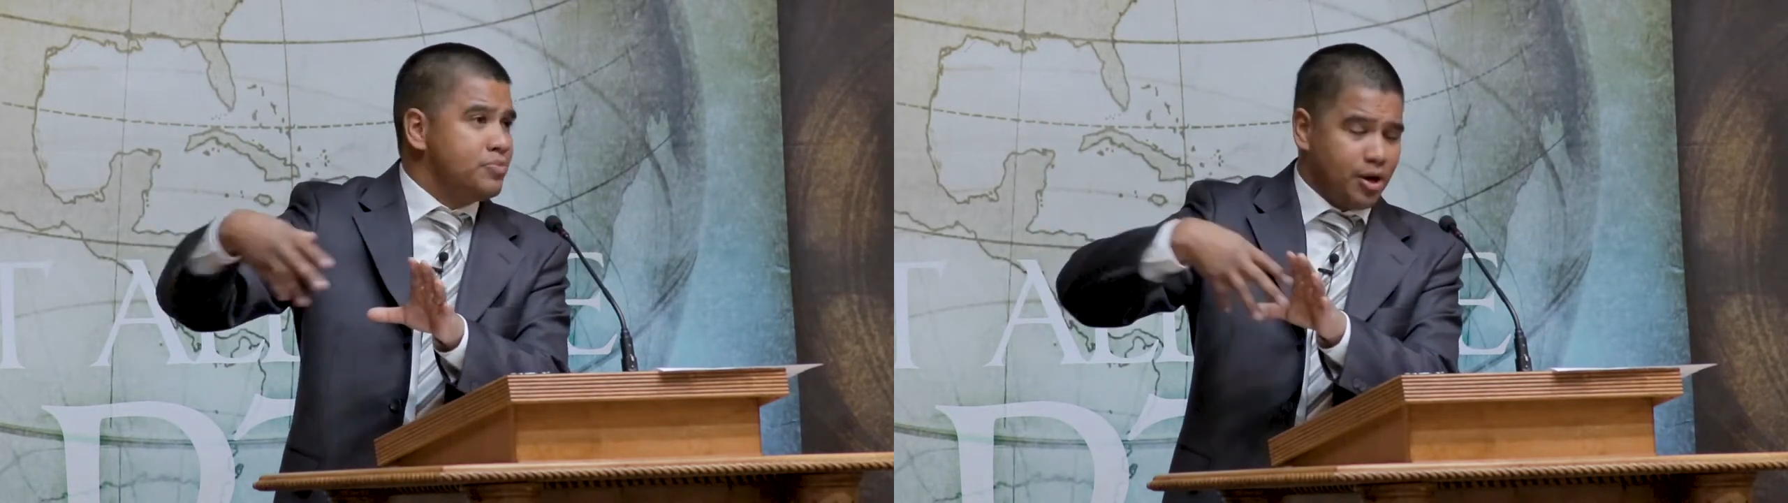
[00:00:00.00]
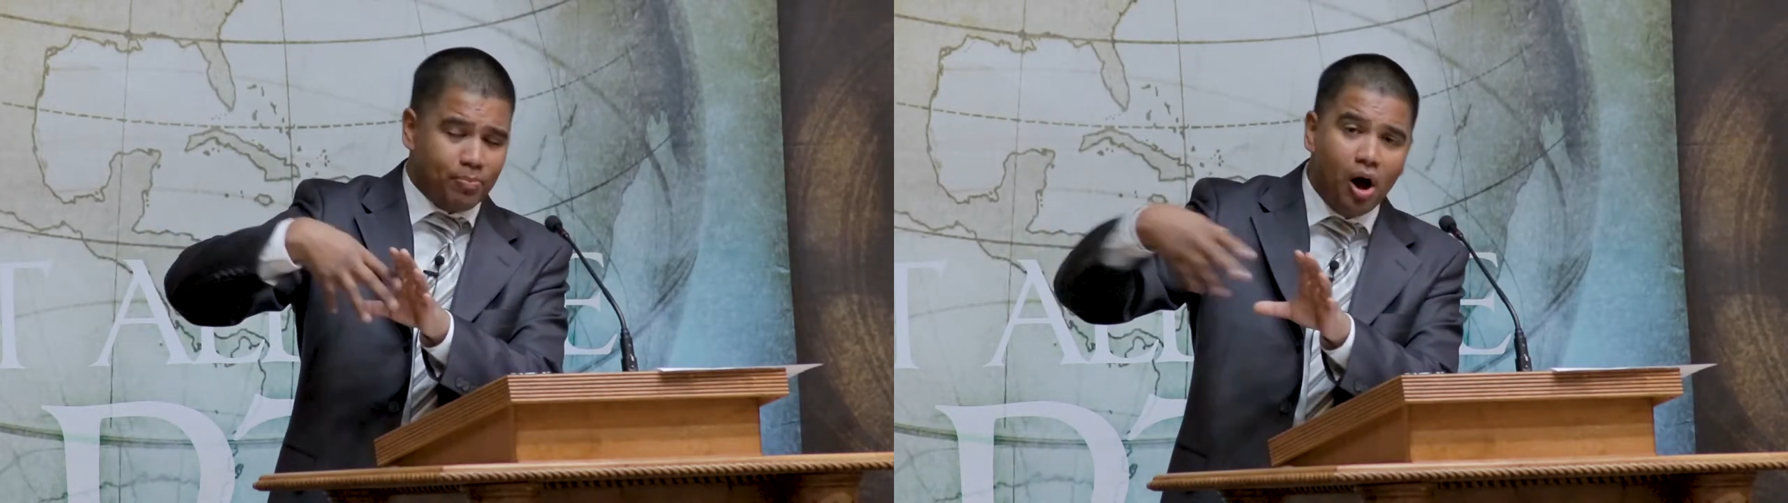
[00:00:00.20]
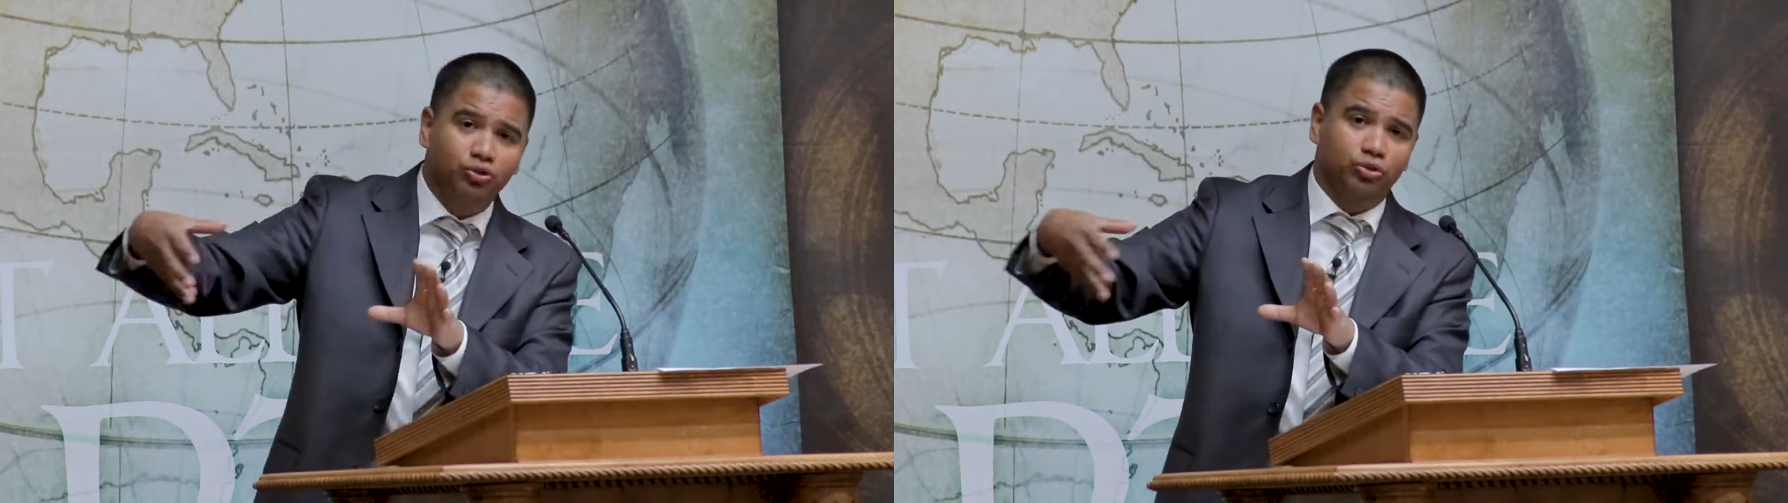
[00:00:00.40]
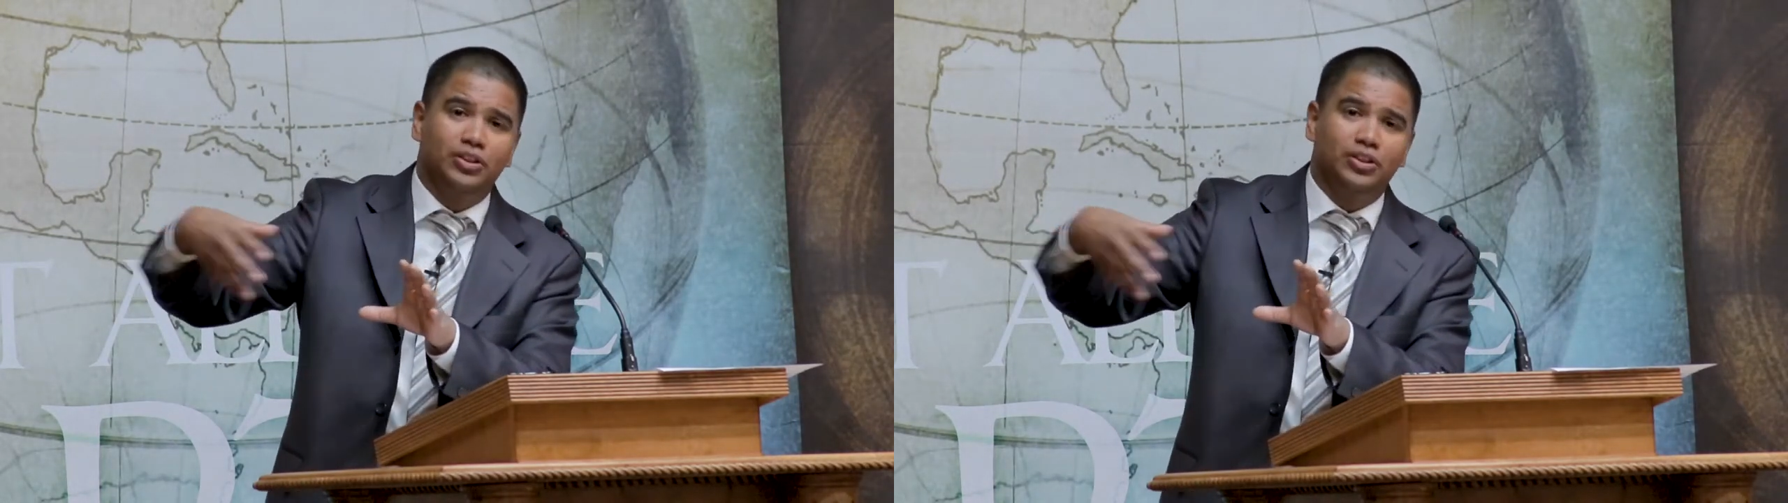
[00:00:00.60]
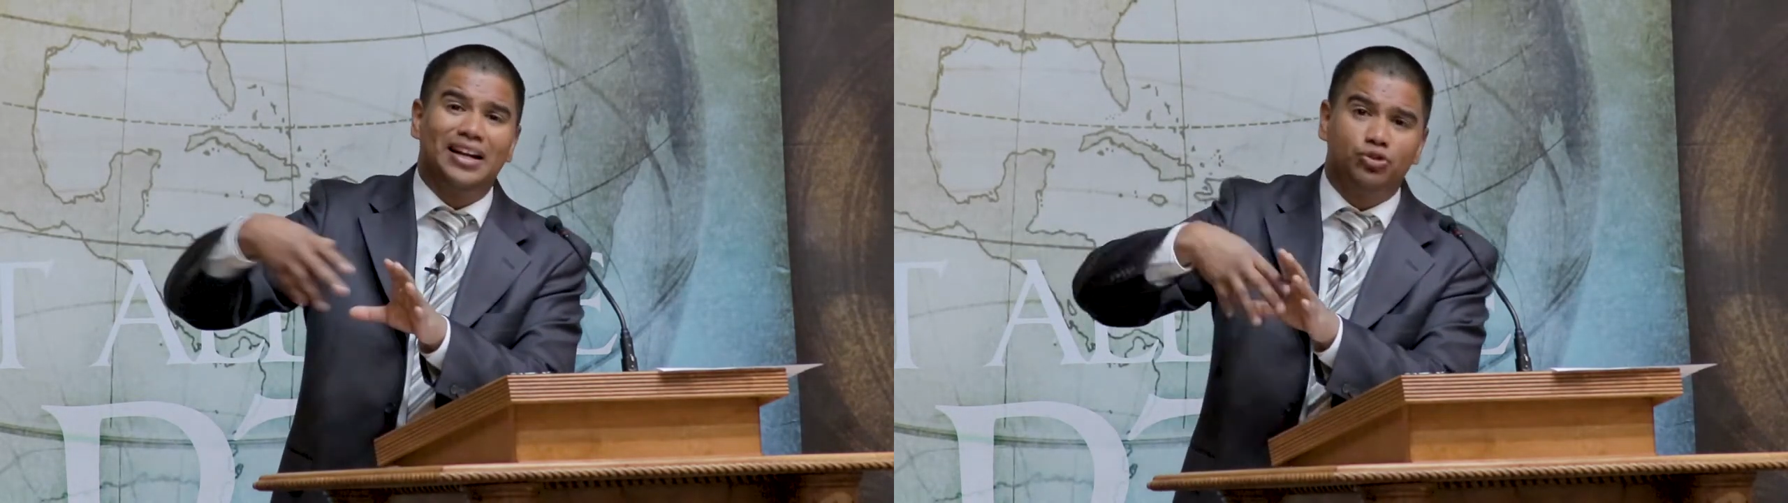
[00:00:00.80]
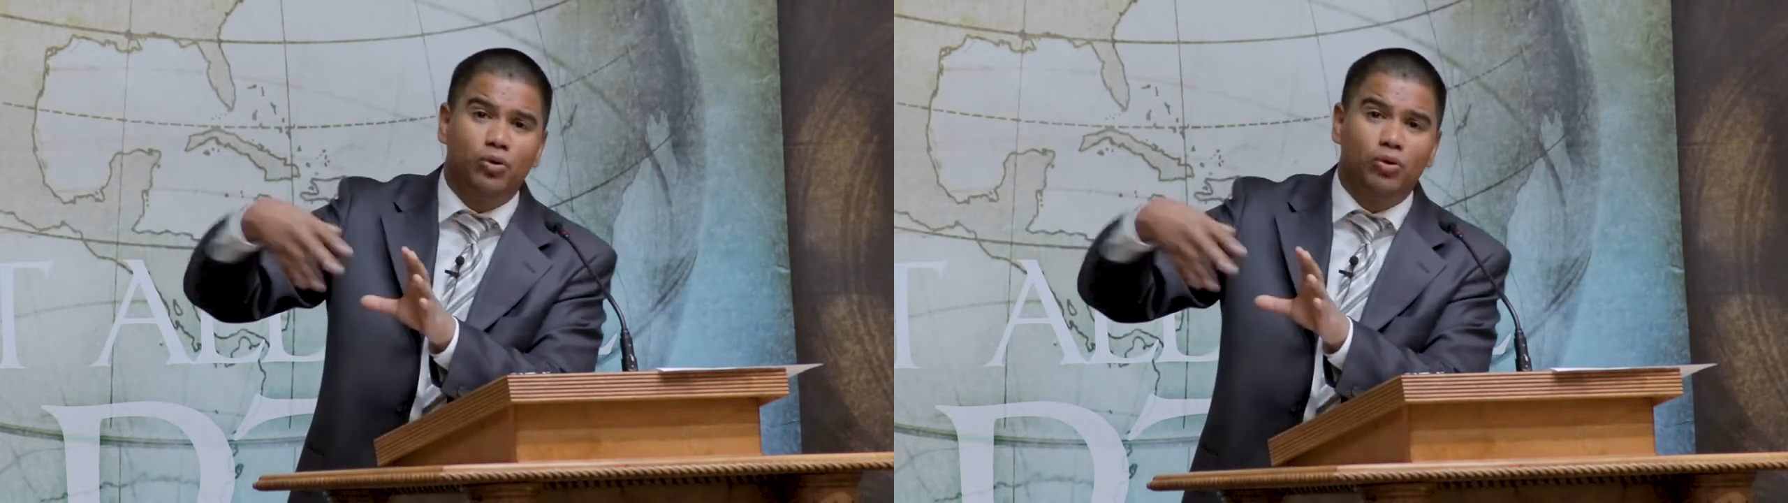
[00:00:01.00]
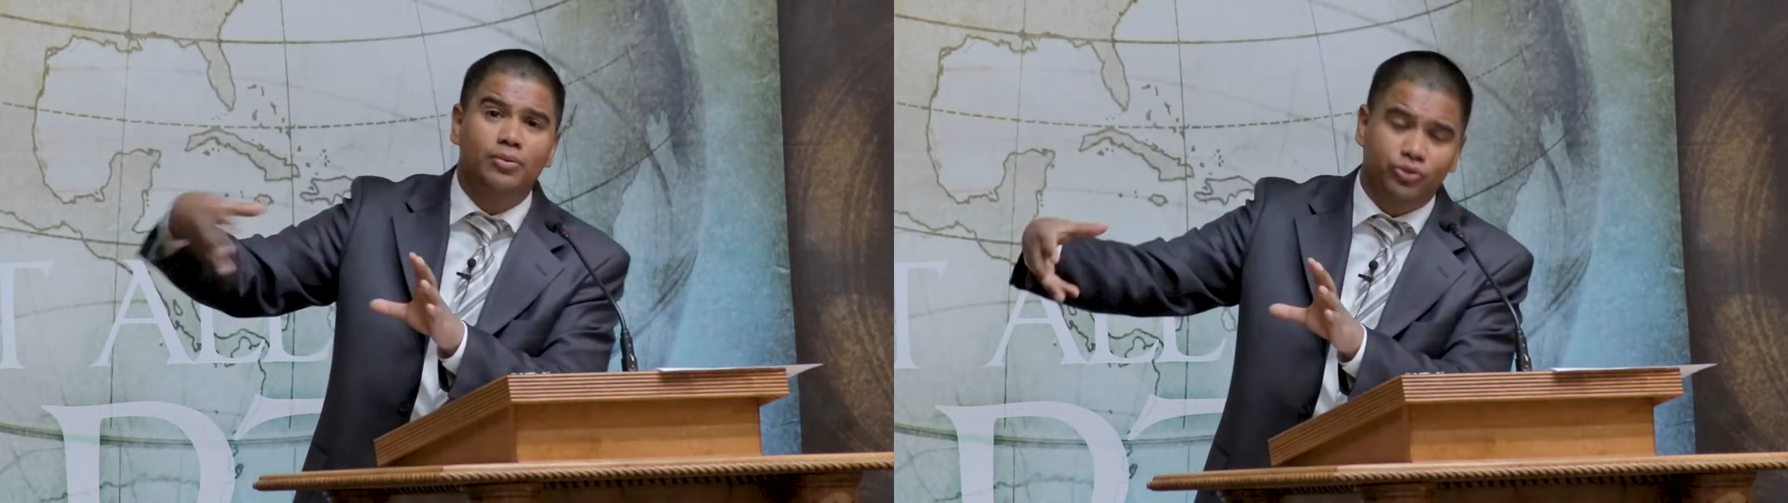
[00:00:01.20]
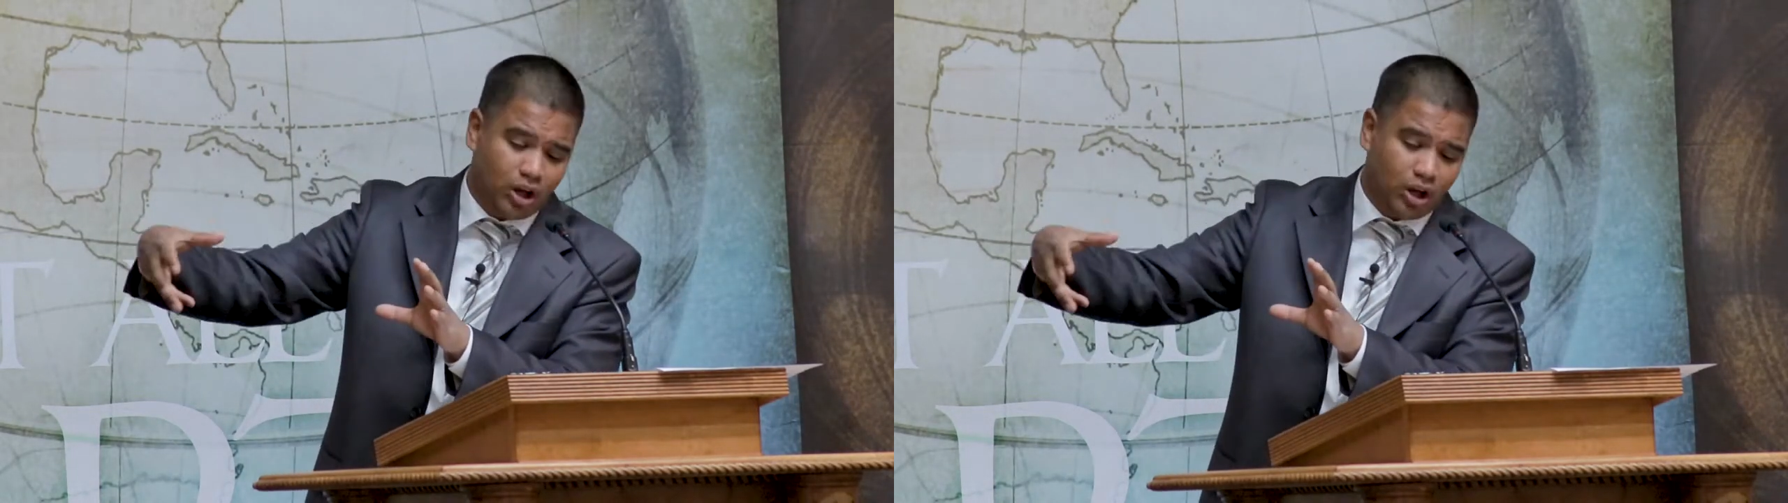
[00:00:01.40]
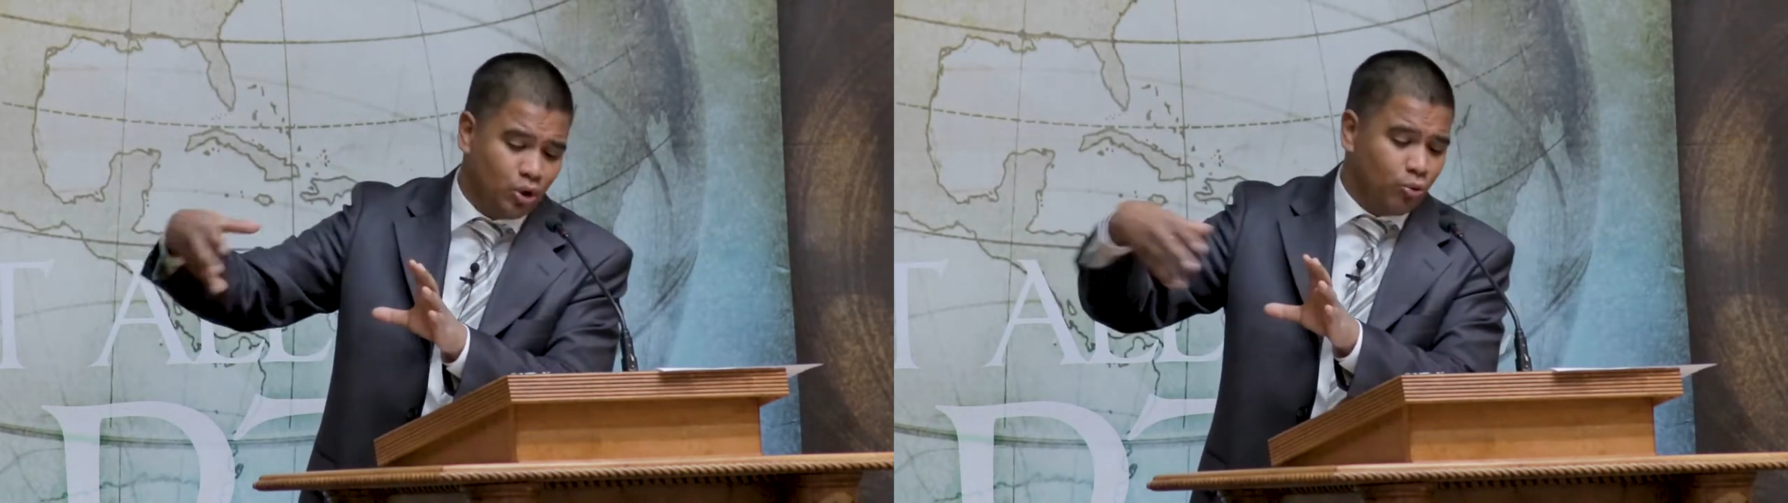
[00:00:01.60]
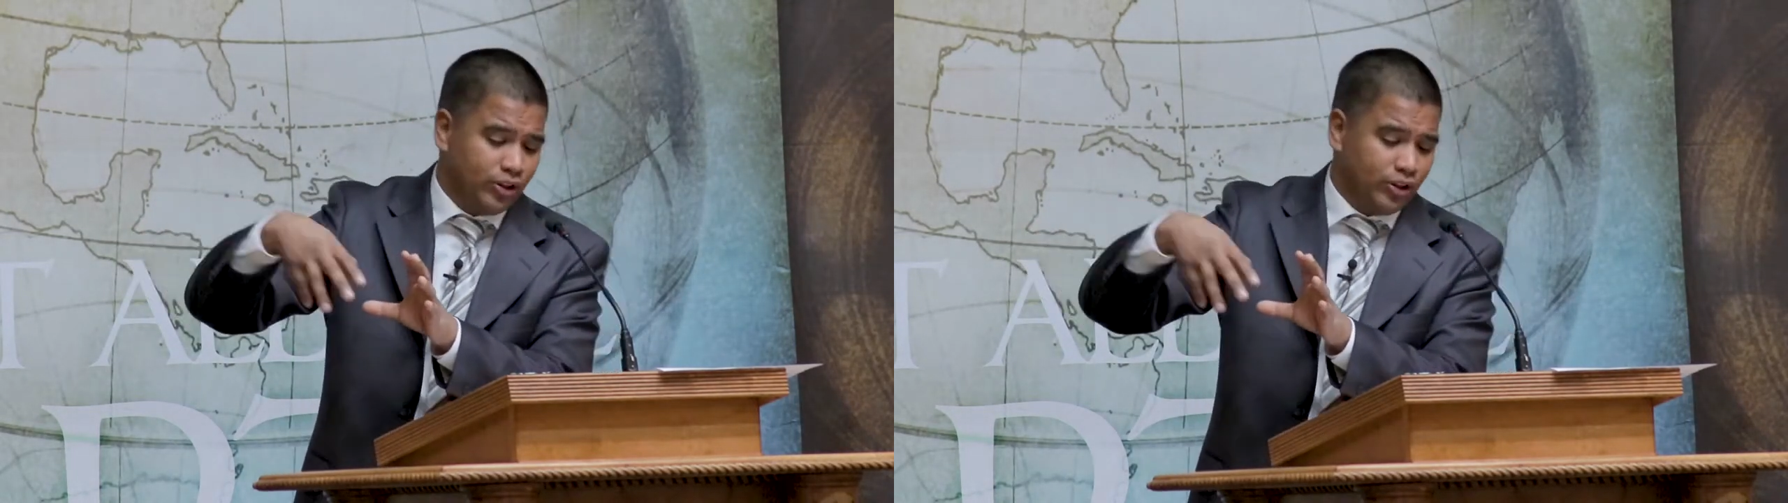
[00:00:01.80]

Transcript: the apostles, did not join themselves